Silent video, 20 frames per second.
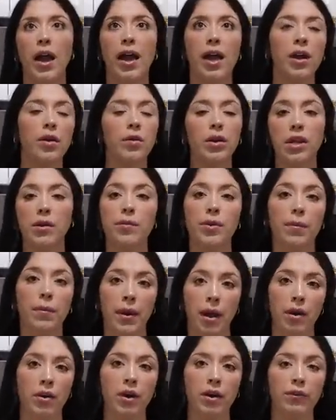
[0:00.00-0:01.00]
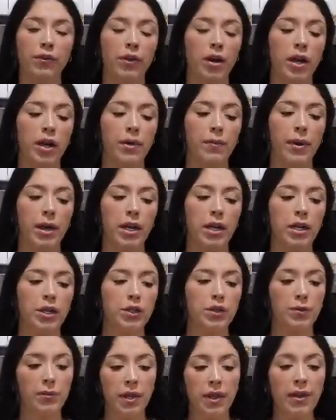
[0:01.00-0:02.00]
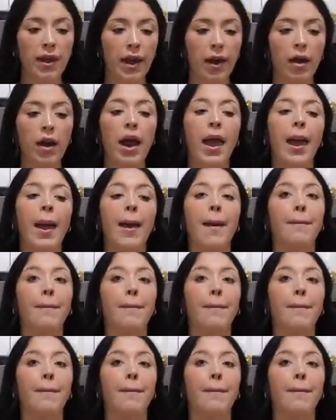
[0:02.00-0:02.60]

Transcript: I hadn't really prepared it for anybody to be there.